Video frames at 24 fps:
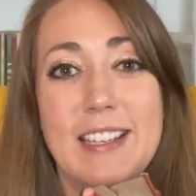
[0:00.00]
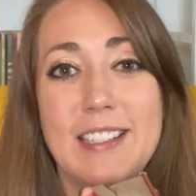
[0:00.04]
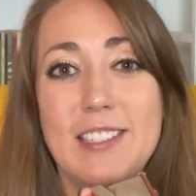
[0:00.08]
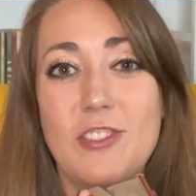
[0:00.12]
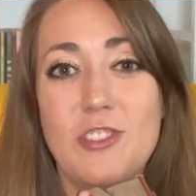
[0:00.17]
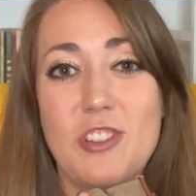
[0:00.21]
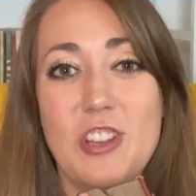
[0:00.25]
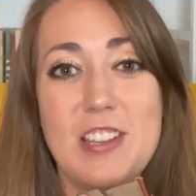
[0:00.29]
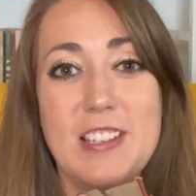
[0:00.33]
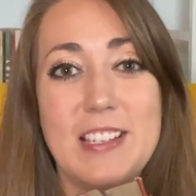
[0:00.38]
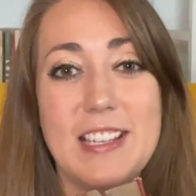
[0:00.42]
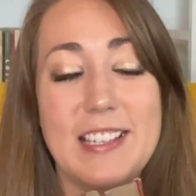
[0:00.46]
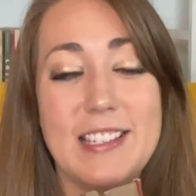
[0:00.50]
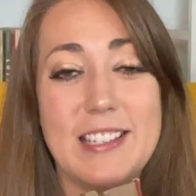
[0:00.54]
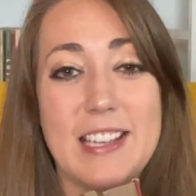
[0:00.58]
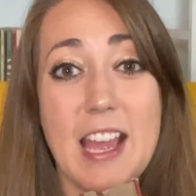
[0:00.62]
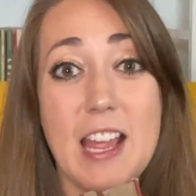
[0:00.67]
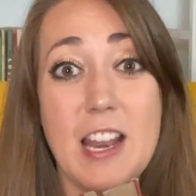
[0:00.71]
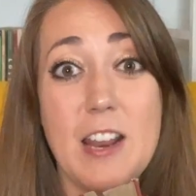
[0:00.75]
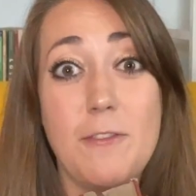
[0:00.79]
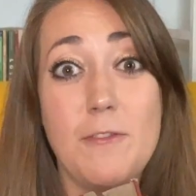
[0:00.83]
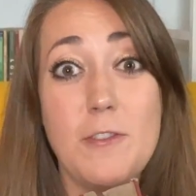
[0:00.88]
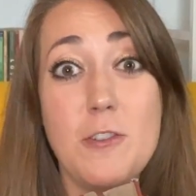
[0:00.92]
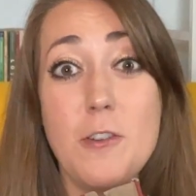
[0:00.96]
Jesus
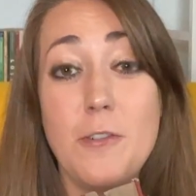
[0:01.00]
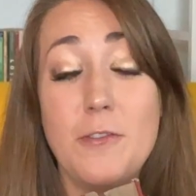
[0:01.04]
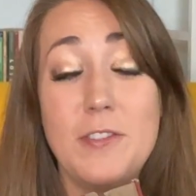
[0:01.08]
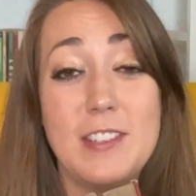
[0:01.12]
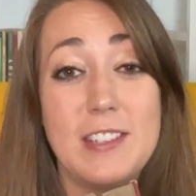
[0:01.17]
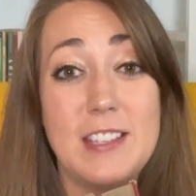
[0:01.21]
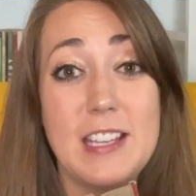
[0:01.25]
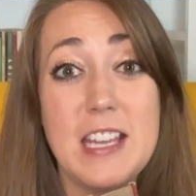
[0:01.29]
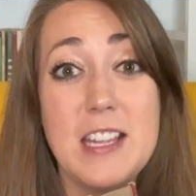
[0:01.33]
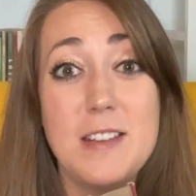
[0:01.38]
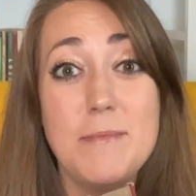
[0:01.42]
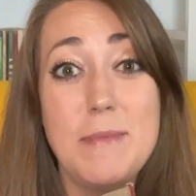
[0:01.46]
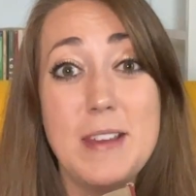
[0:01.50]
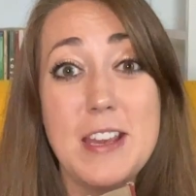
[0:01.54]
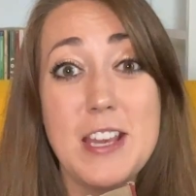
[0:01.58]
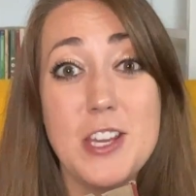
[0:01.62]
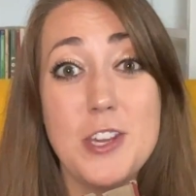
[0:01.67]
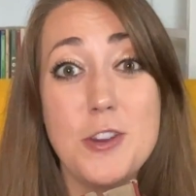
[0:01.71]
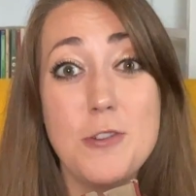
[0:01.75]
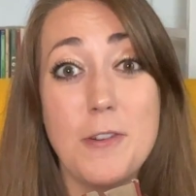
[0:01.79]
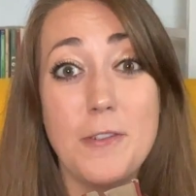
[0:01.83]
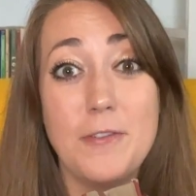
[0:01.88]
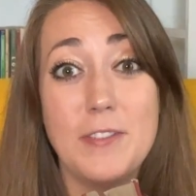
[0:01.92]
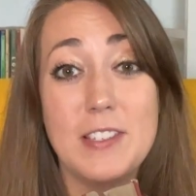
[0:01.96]
said, if you have seen me,
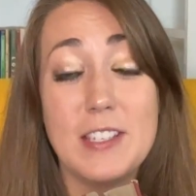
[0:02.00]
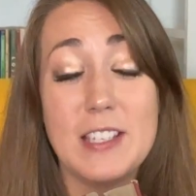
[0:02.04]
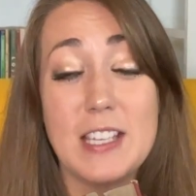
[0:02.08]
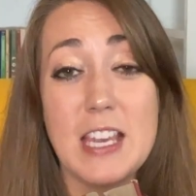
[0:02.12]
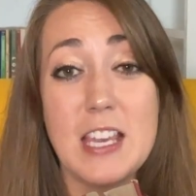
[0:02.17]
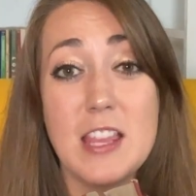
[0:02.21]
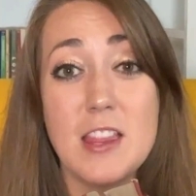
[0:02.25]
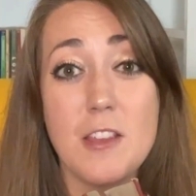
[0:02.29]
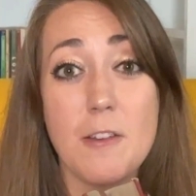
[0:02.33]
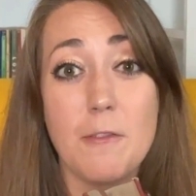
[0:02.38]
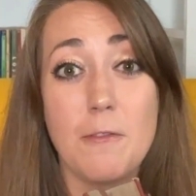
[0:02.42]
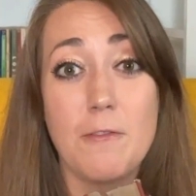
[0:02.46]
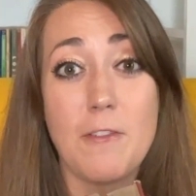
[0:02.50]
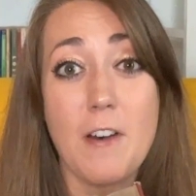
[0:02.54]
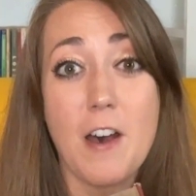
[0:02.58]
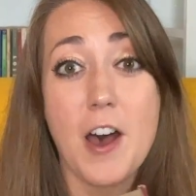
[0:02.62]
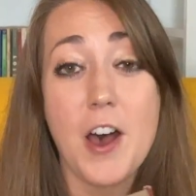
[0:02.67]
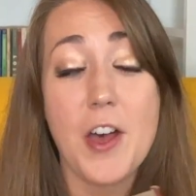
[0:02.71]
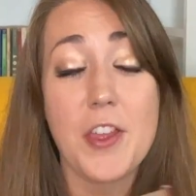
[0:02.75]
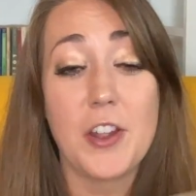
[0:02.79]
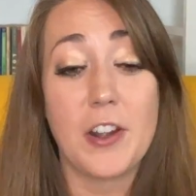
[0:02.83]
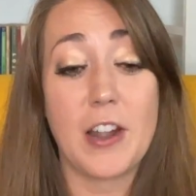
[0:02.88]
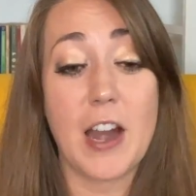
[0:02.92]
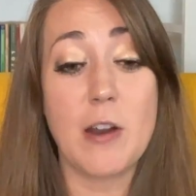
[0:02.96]
you have seen the
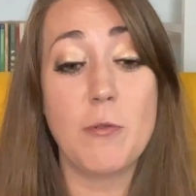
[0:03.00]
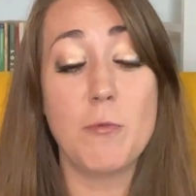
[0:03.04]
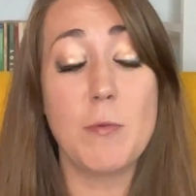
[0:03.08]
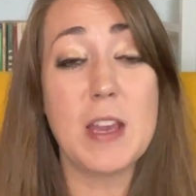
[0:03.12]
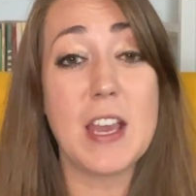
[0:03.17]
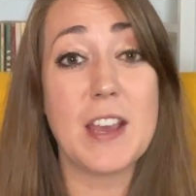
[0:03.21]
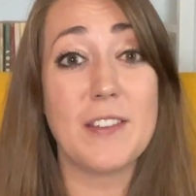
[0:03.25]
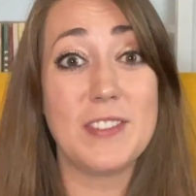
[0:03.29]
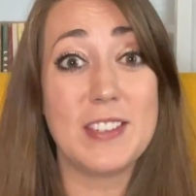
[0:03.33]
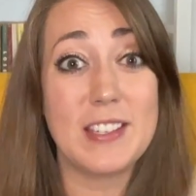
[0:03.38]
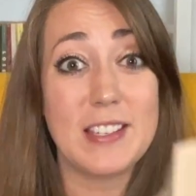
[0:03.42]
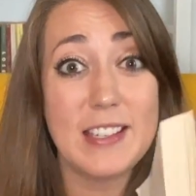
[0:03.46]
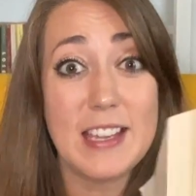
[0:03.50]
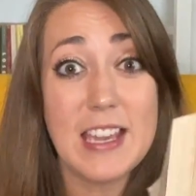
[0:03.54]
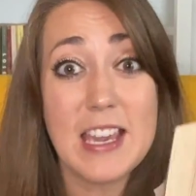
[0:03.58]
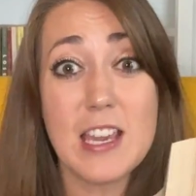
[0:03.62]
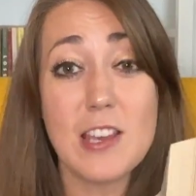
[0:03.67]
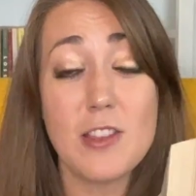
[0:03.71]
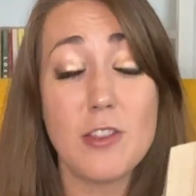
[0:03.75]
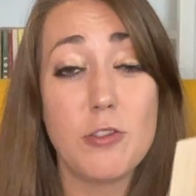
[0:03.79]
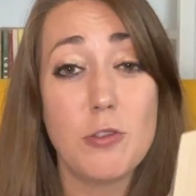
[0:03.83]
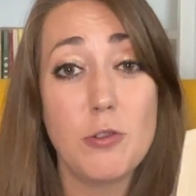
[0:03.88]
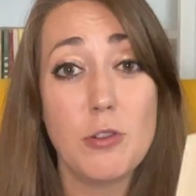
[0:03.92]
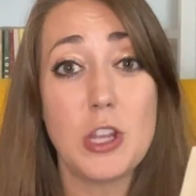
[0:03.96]
Father. And we have
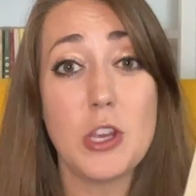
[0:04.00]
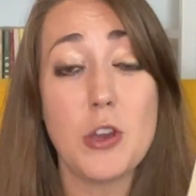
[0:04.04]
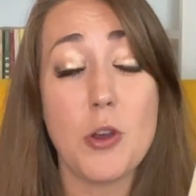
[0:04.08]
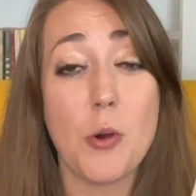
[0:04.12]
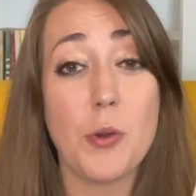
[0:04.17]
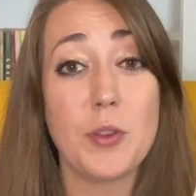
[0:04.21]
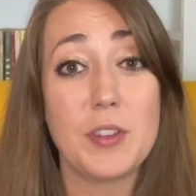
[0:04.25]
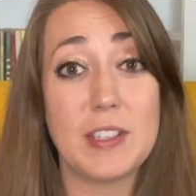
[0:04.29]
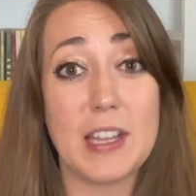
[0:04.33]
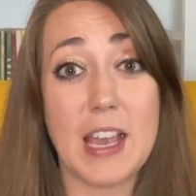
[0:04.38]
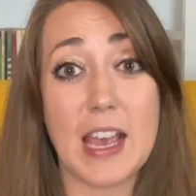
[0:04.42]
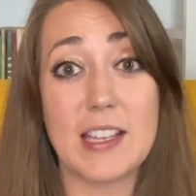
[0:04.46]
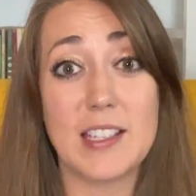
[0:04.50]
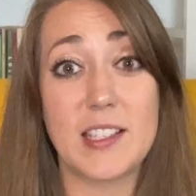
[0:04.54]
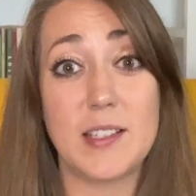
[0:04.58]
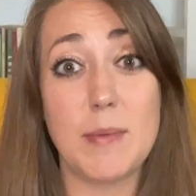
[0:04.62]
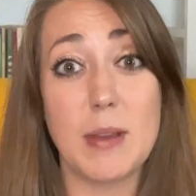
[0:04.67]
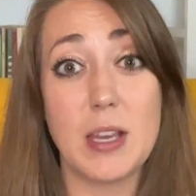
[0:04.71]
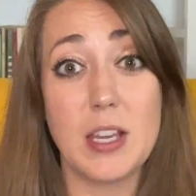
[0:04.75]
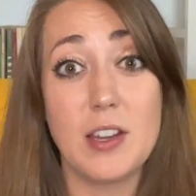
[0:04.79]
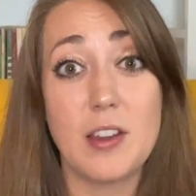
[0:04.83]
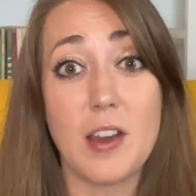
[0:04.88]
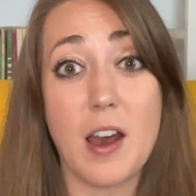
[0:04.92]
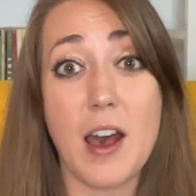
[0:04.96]
seen through the Old
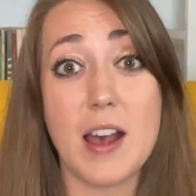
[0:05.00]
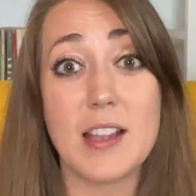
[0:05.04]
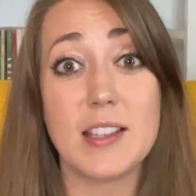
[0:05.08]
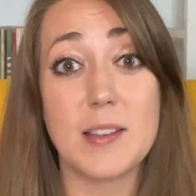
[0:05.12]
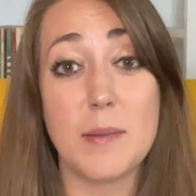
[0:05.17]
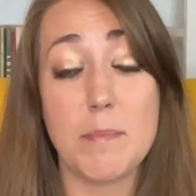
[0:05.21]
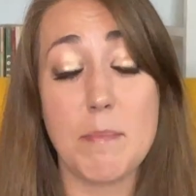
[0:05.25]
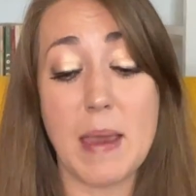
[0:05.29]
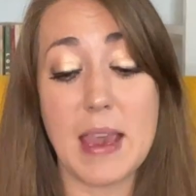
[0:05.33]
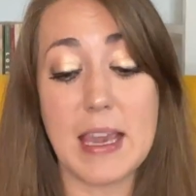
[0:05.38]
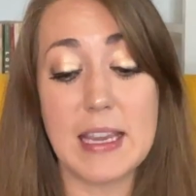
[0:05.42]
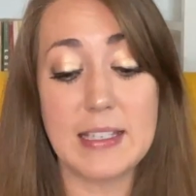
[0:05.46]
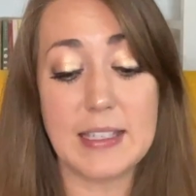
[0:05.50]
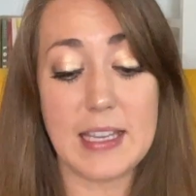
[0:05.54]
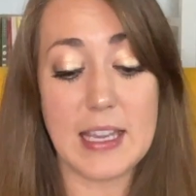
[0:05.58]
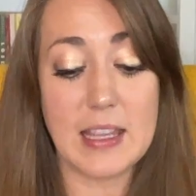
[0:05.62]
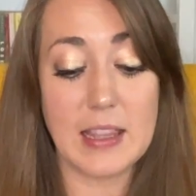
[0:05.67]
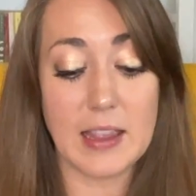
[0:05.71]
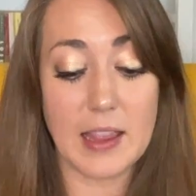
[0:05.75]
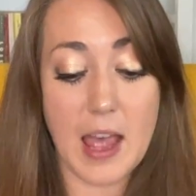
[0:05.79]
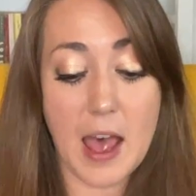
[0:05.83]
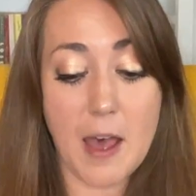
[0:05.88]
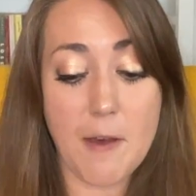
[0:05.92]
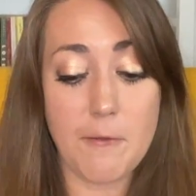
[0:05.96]
Testament God's
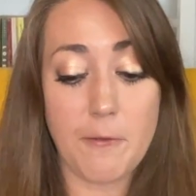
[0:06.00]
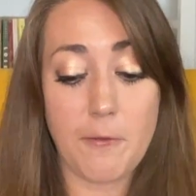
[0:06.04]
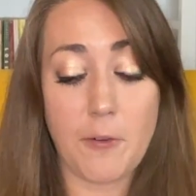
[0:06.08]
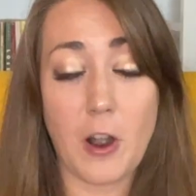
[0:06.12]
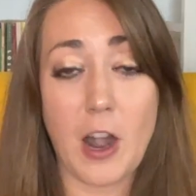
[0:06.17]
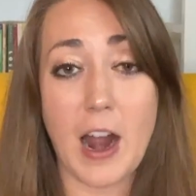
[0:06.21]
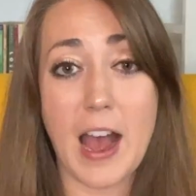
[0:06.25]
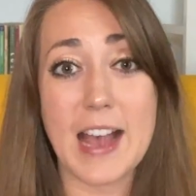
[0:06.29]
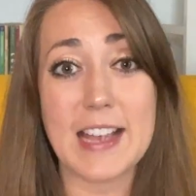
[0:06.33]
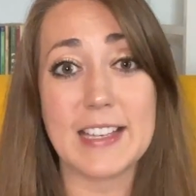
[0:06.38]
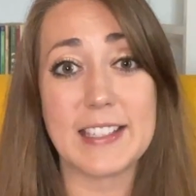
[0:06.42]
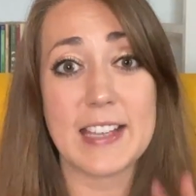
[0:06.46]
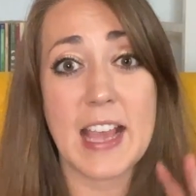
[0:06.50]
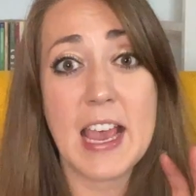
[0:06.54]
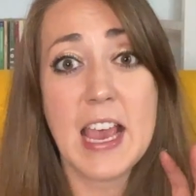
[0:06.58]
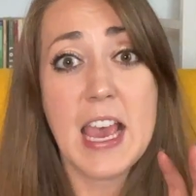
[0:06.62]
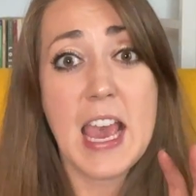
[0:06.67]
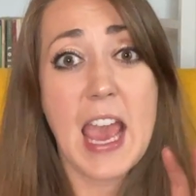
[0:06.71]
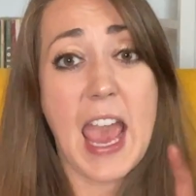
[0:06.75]
amazing love for us.